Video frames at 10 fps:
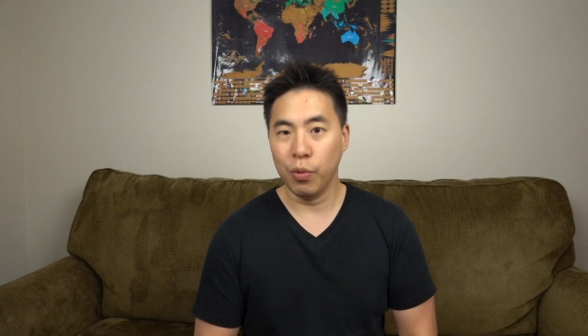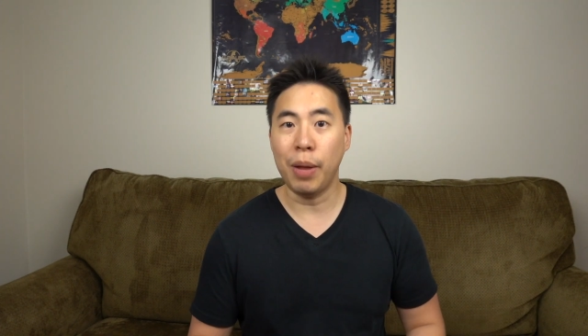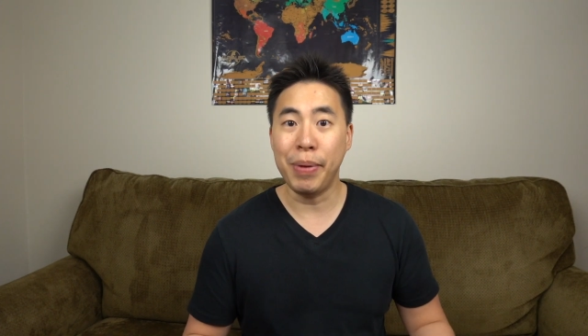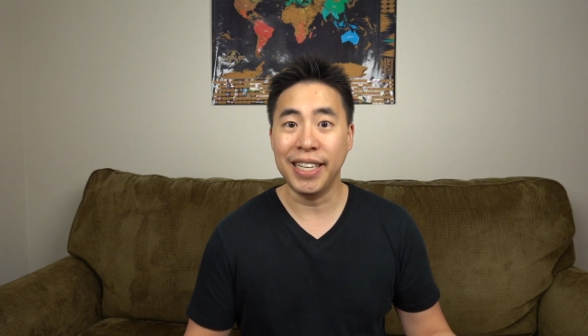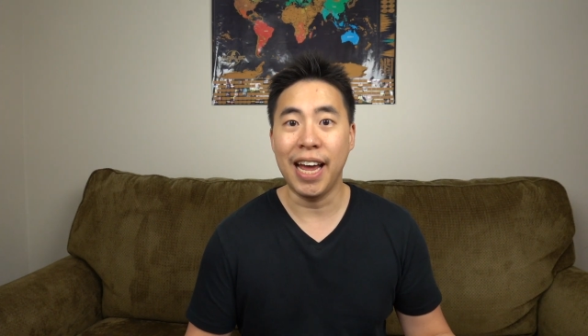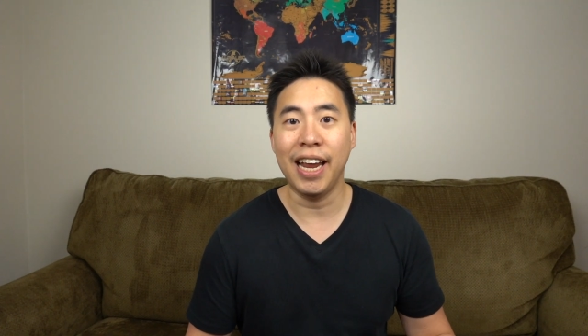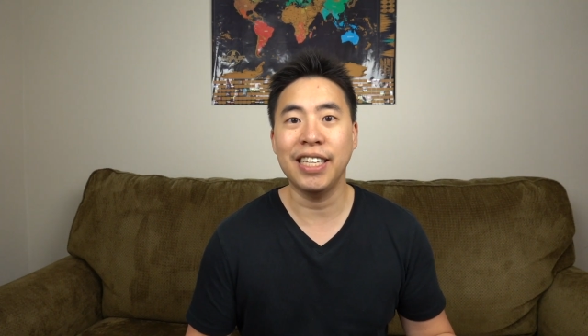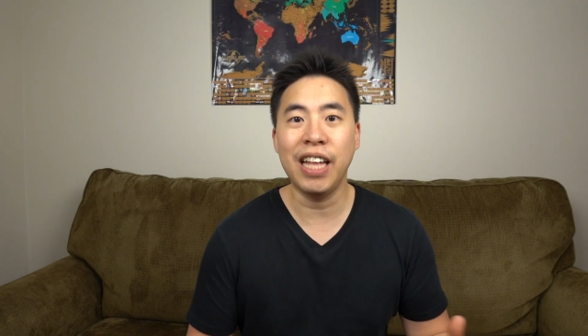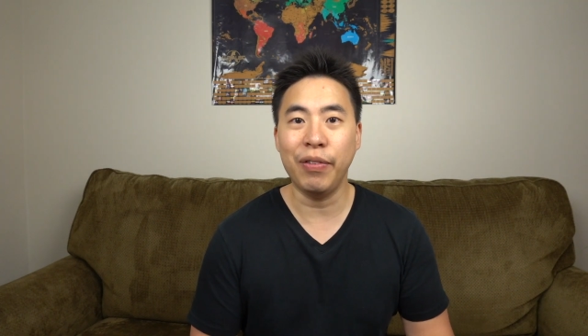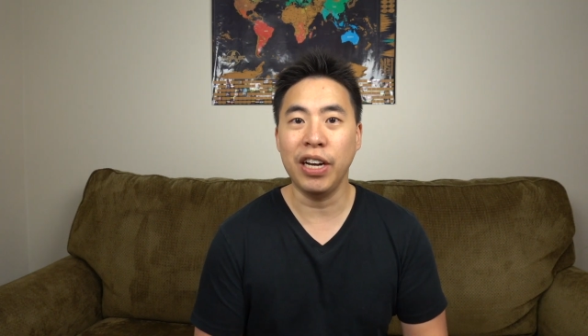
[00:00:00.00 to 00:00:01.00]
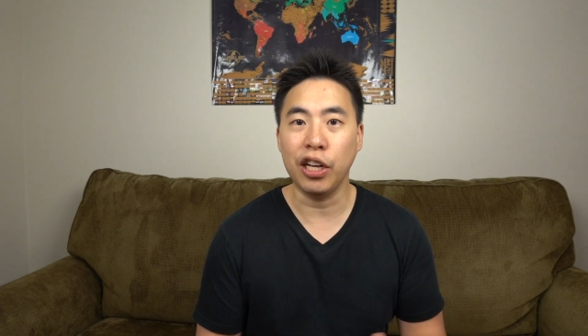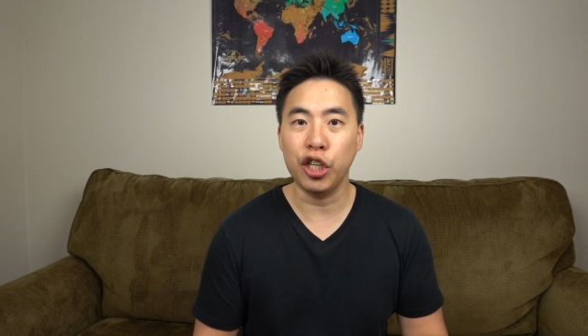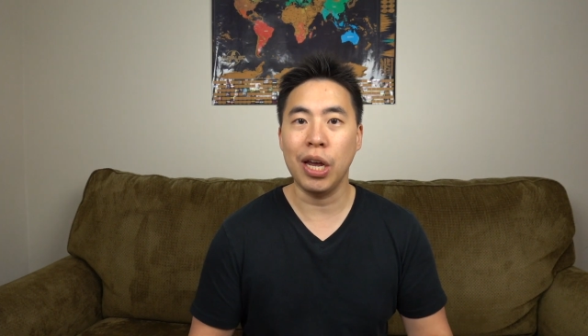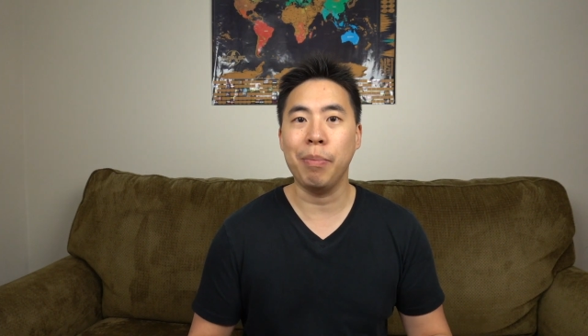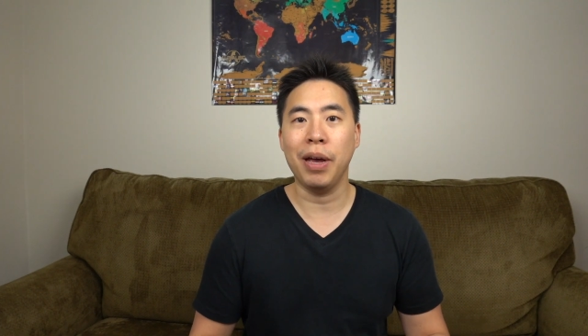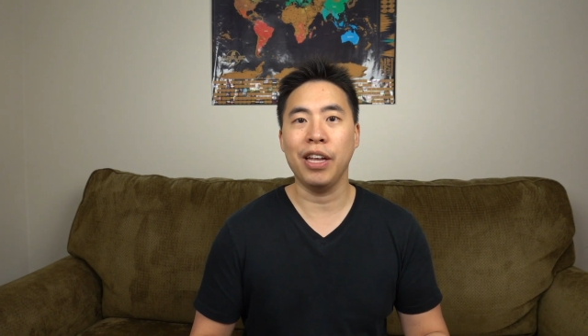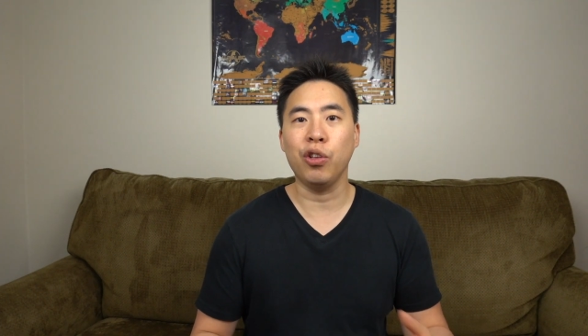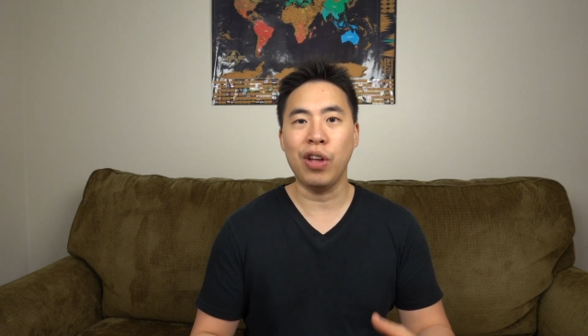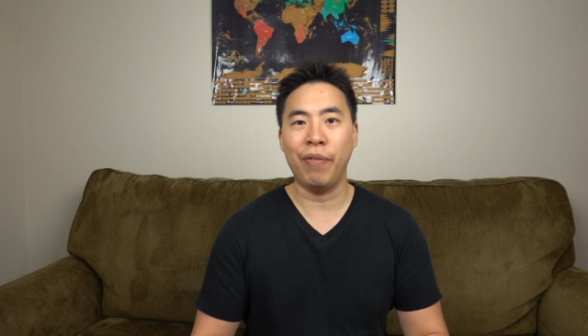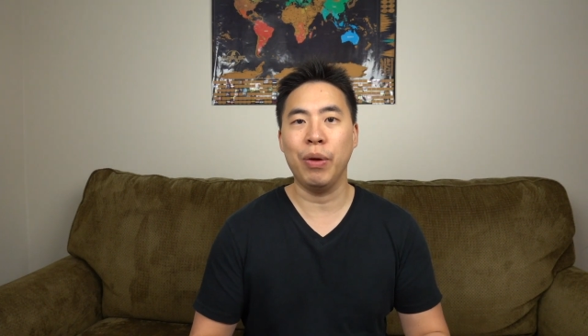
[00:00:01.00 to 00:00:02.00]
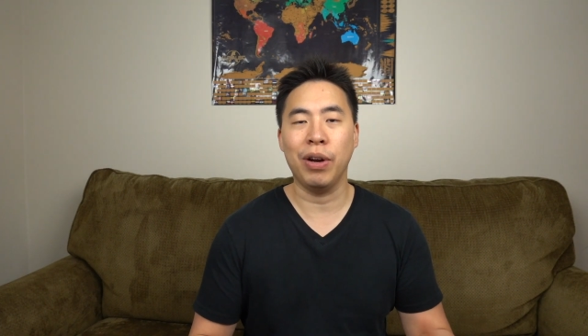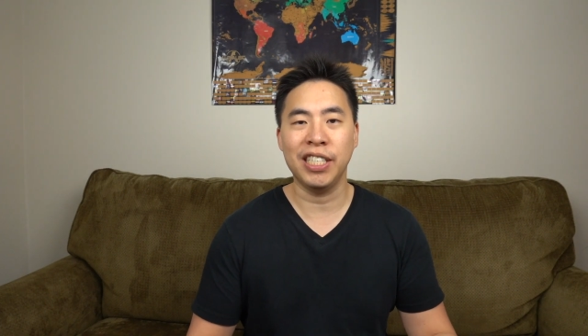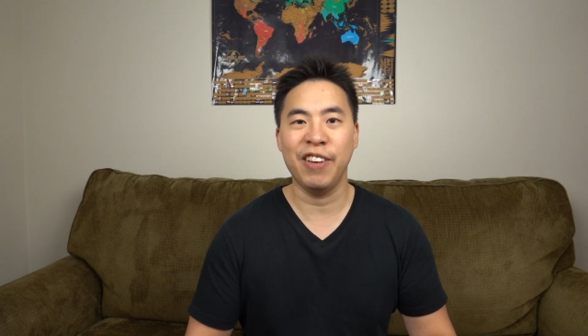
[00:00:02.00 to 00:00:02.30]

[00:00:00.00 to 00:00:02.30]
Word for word: With that being said, it's definitely not cheap and you definitely want to